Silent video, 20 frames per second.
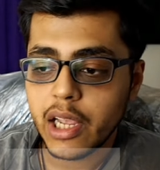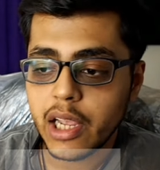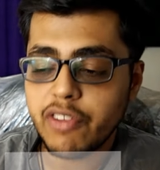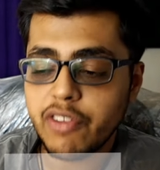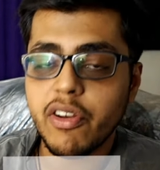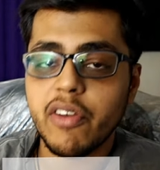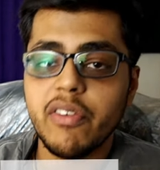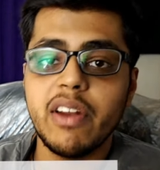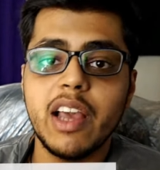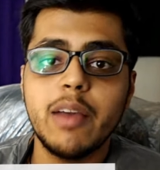
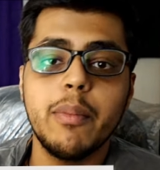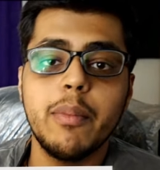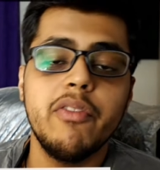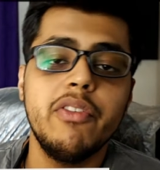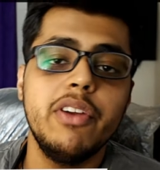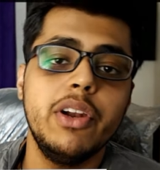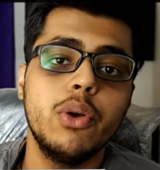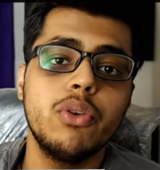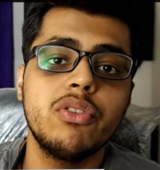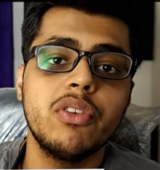If you have liked my
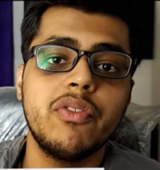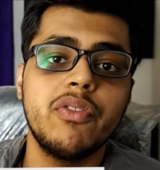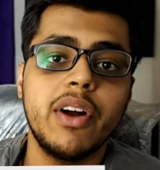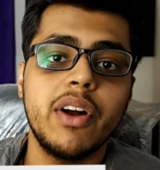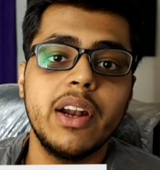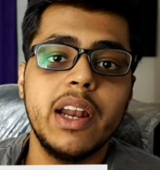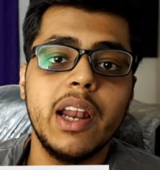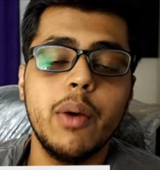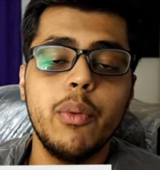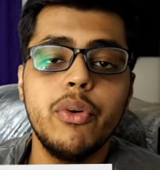video so
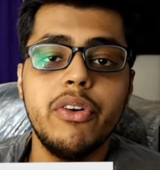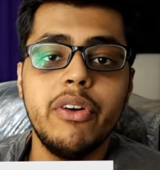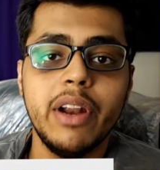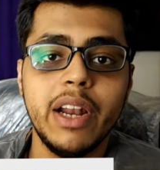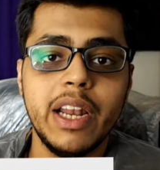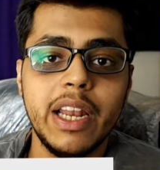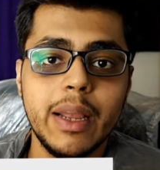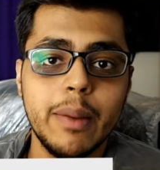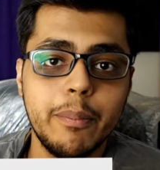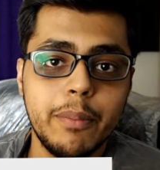far, then I would
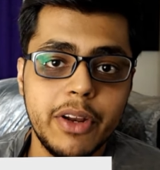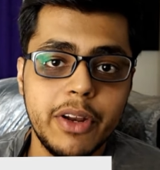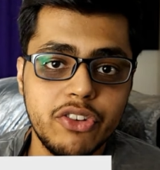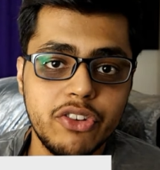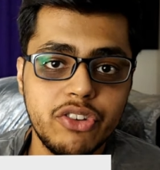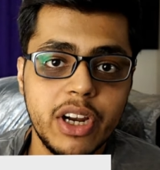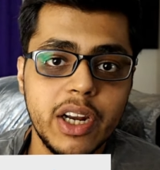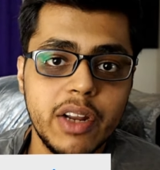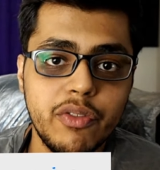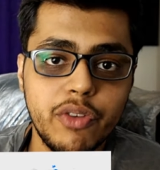really
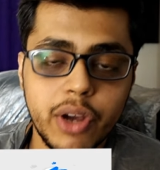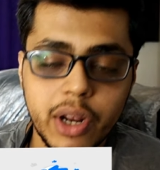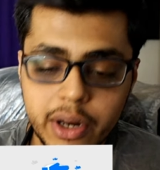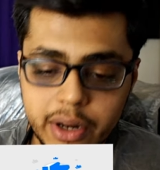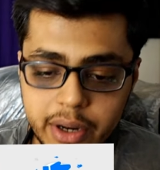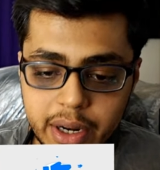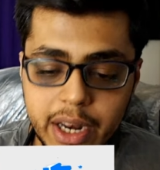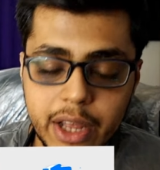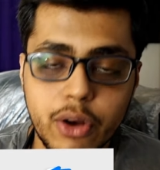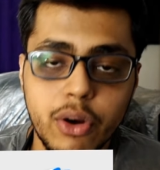appreciate it if you
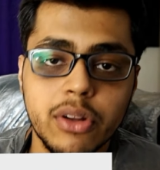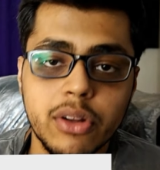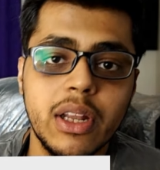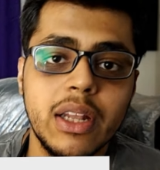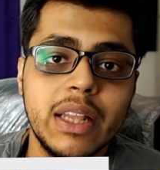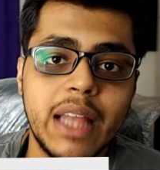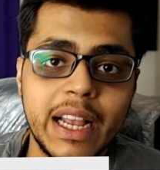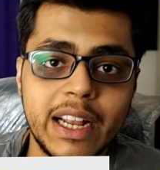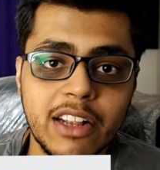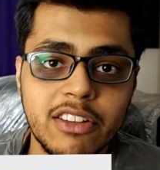can click on
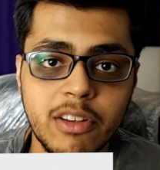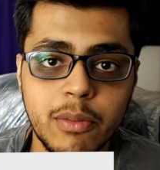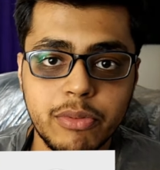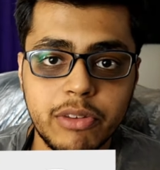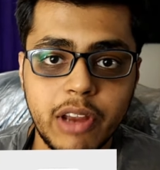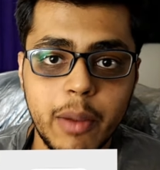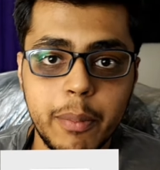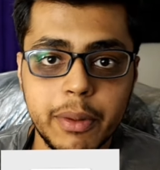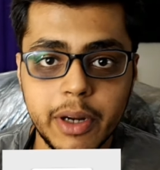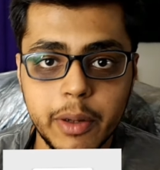the like and
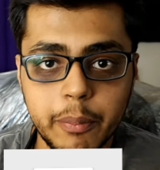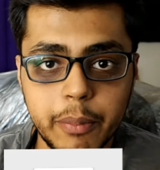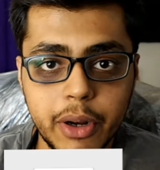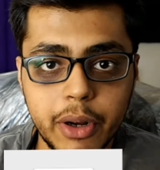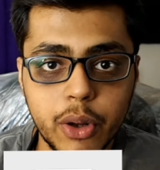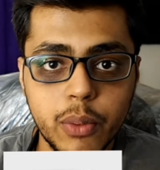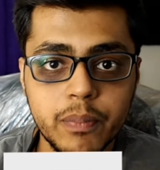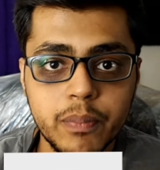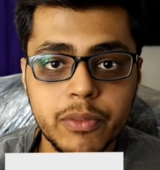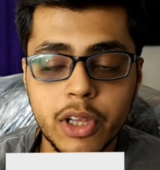subscribe button
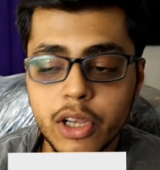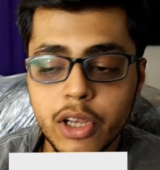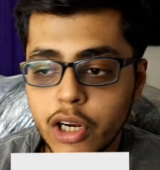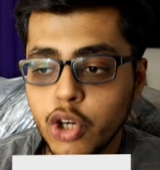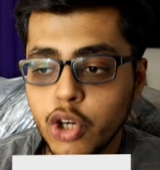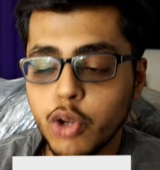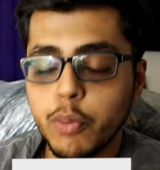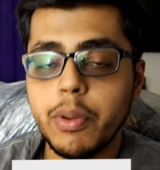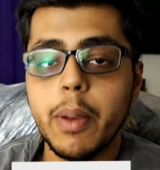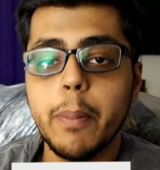below
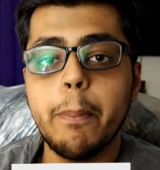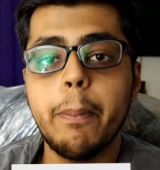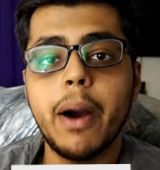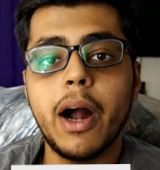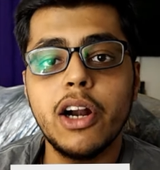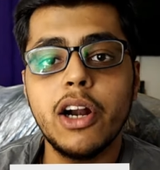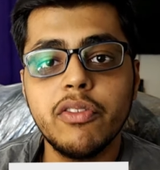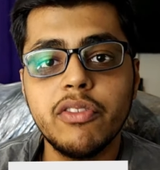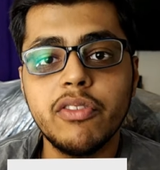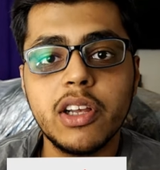to be a
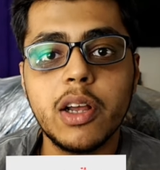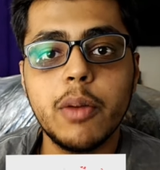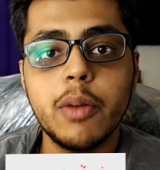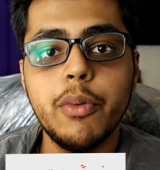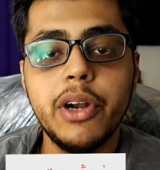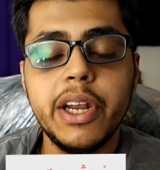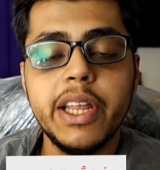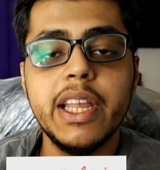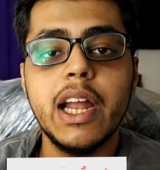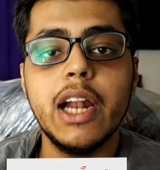part of the
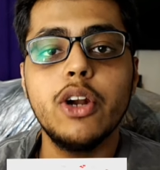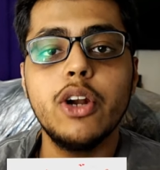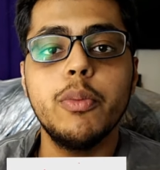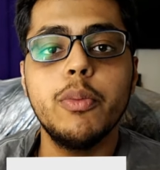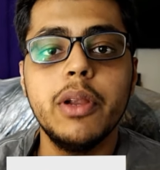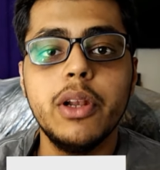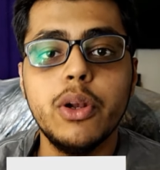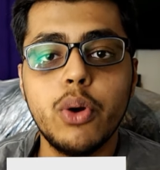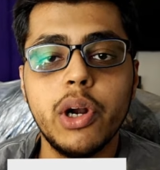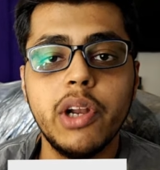community and
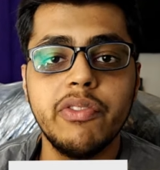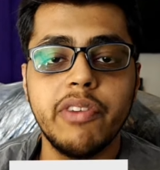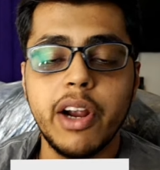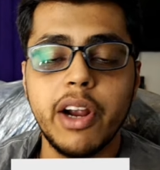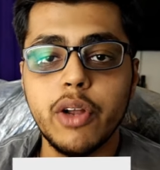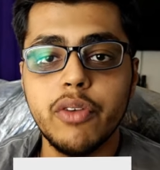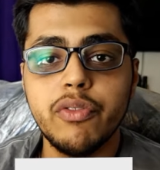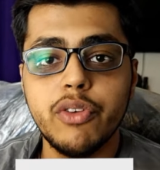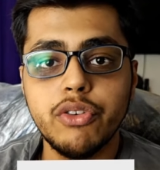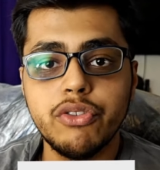to be
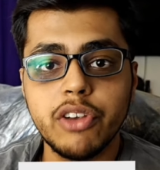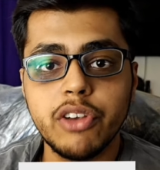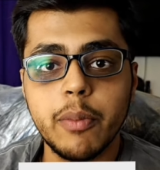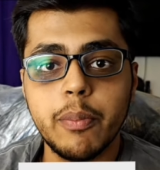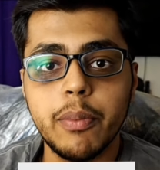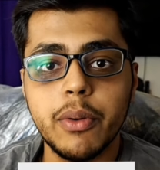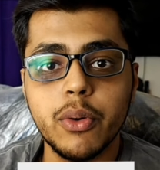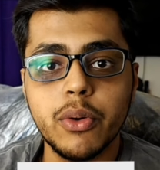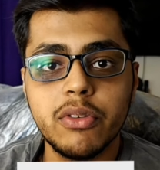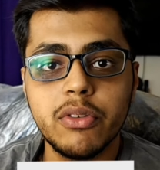notified of future
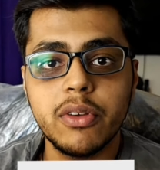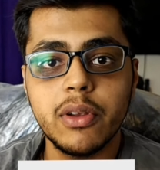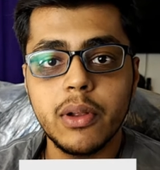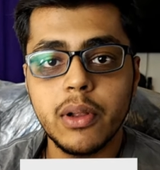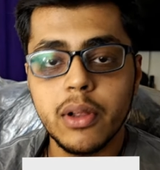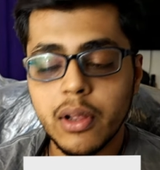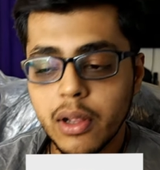uploads.